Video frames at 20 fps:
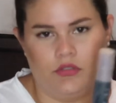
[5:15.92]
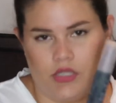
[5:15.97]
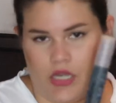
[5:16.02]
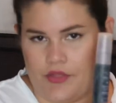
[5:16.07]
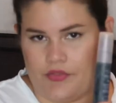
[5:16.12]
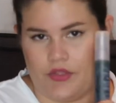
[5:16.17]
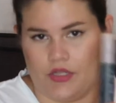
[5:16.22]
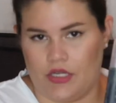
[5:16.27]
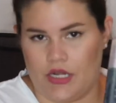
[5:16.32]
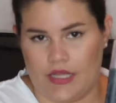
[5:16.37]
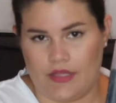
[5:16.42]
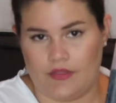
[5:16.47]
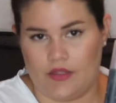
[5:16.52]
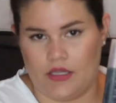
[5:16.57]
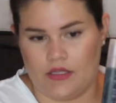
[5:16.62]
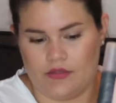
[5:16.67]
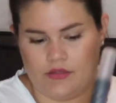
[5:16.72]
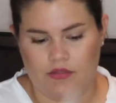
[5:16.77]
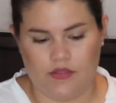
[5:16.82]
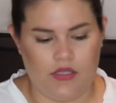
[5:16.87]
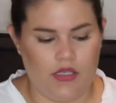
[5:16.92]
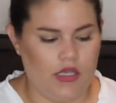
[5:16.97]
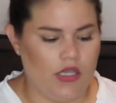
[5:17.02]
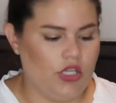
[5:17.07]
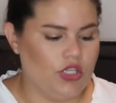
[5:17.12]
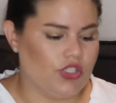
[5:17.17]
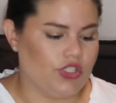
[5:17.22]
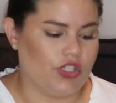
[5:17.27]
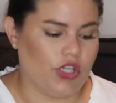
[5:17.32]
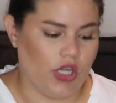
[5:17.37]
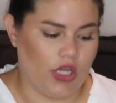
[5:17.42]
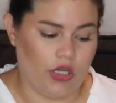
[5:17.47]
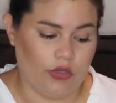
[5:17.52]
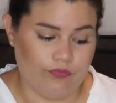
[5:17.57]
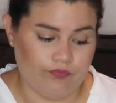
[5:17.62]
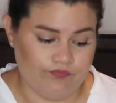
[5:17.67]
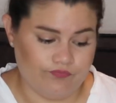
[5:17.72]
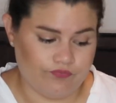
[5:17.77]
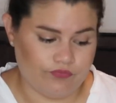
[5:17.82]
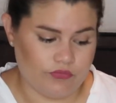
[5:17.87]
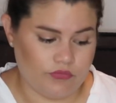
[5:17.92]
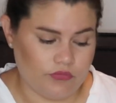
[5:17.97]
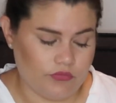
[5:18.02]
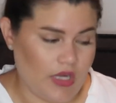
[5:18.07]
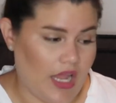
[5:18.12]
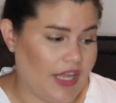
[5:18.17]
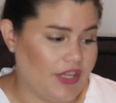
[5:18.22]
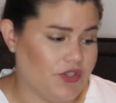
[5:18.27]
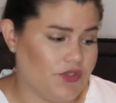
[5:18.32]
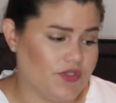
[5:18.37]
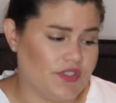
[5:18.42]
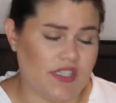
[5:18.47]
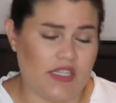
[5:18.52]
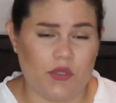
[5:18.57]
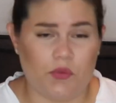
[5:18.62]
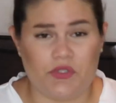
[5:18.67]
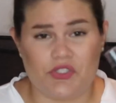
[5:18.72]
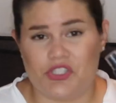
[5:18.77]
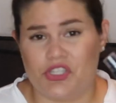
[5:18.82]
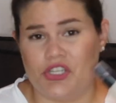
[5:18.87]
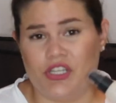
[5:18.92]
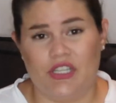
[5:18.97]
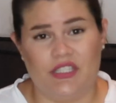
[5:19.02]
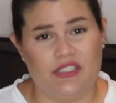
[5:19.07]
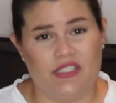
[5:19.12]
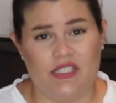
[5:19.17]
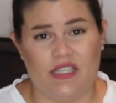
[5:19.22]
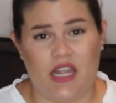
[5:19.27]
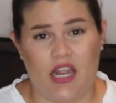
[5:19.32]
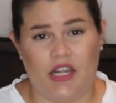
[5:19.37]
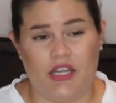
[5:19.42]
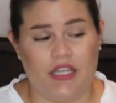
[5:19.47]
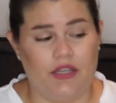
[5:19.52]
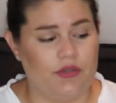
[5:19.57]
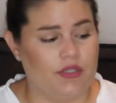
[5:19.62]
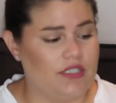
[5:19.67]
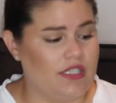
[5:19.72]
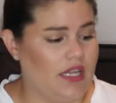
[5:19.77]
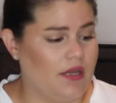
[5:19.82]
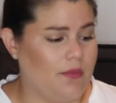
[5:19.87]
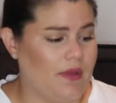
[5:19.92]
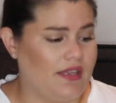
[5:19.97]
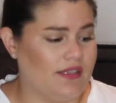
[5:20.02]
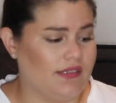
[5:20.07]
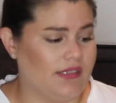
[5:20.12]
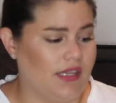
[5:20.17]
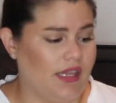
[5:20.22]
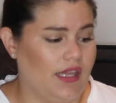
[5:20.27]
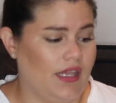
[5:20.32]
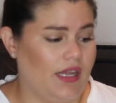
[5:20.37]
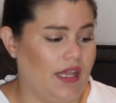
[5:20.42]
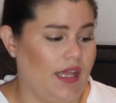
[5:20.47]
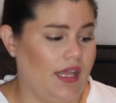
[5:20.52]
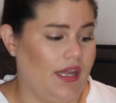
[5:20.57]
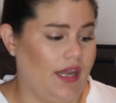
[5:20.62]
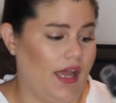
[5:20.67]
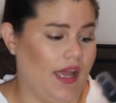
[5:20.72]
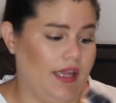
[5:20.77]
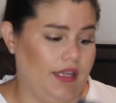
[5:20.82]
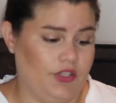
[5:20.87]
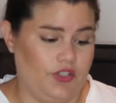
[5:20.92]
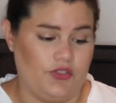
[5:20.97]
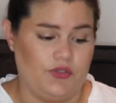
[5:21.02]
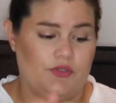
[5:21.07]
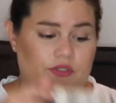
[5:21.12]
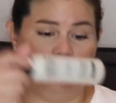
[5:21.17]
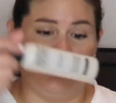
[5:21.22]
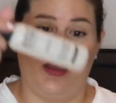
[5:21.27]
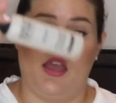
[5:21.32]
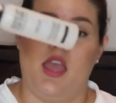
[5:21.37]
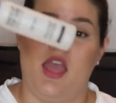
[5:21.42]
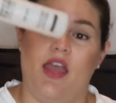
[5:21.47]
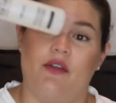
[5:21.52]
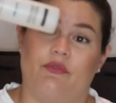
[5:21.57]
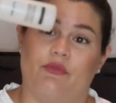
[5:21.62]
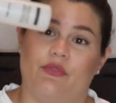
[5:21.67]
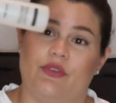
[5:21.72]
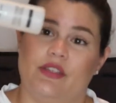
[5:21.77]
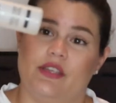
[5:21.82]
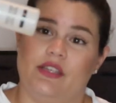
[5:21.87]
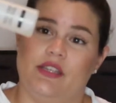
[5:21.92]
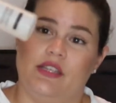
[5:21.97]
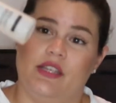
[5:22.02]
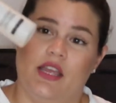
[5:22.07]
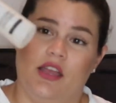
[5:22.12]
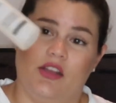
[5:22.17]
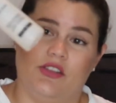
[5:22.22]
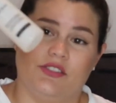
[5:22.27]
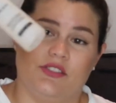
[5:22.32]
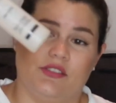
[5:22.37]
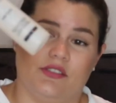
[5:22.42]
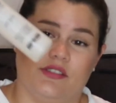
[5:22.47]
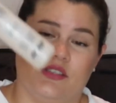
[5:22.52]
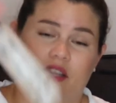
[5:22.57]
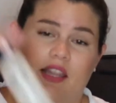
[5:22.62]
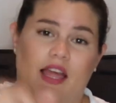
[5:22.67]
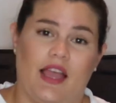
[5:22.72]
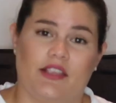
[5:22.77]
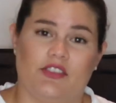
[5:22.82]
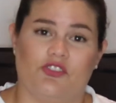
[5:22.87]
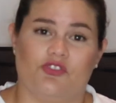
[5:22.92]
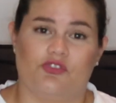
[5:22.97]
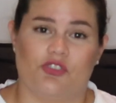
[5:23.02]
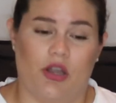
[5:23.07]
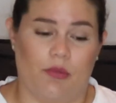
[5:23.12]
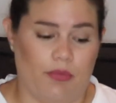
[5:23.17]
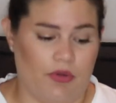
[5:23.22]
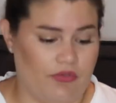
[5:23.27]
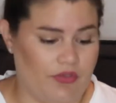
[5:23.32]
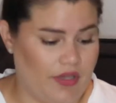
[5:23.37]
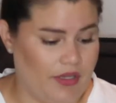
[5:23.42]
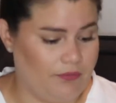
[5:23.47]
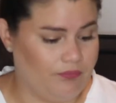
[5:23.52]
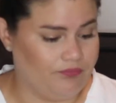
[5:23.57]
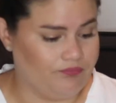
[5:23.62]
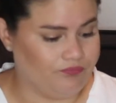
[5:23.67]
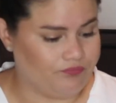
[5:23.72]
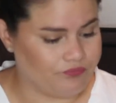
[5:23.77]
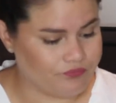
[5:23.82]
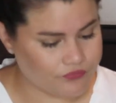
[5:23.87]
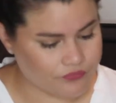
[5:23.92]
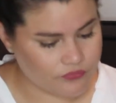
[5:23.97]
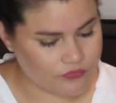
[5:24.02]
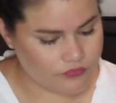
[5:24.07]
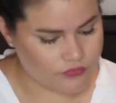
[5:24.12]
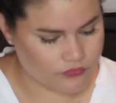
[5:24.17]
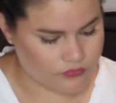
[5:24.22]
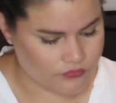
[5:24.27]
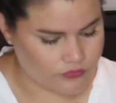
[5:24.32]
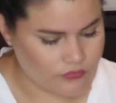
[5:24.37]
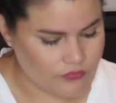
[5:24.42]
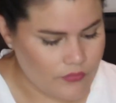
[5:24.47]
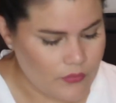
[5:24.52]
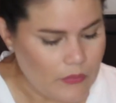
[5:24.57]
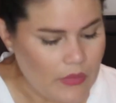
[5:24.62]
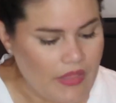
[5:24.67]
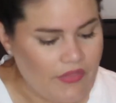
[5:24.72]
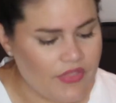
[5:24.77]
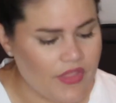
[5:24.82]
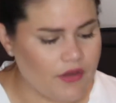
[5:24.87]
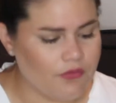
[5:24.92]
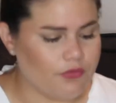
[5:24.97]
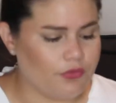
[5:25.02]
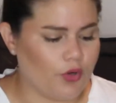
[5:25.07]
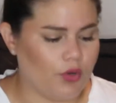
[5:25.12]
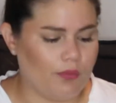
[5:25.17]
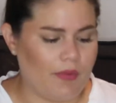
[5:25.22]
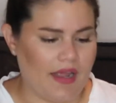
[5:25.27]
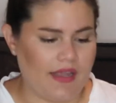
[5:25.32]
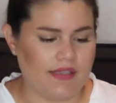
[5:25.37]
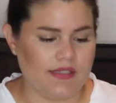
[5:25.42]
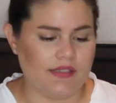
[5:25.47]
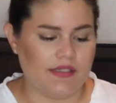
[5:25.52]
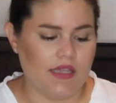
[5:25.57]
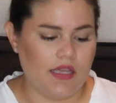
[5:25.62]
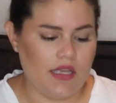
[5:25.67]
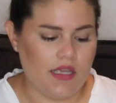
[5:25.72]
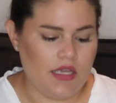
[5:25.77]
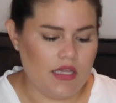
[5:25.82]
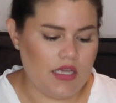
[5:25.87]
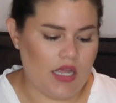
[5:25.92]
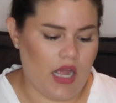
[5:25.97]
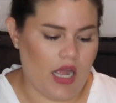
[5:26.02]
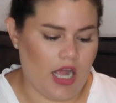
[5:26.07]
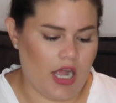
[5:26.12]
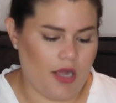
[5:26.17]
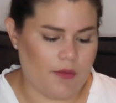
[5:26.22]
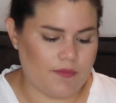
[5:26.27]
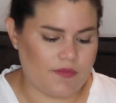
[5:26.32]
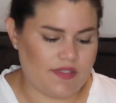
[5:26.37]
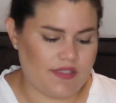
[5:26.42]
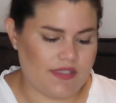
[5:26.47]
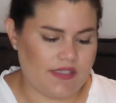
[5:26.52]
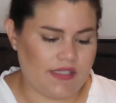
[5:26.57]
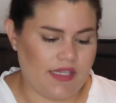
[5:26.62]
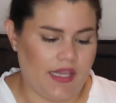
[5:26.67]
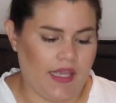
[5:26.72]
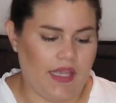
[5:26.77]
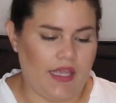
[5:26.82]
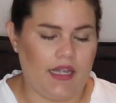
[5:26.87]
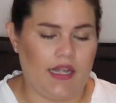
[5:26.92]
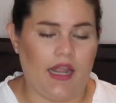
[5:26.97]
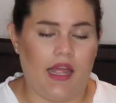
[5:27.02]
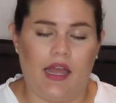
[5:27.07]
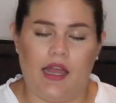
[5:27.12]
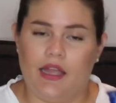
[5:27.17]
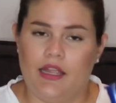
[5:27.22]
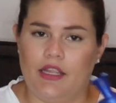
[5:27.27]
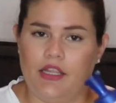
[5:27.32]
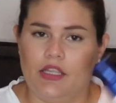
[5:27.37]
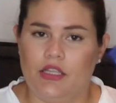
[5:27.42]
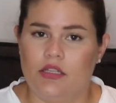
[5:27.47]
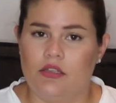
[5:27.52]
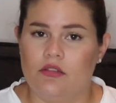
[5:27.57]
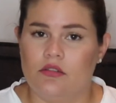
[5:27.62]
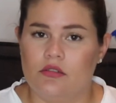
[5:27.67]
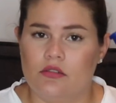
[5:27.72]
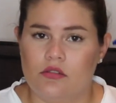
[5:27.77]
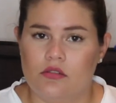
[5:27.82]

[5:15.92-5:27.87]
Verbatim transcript: nothing like this. So I used it. It was good. It did not irritate my skin, and I used every until the last drop of it. Then for my um, skin, I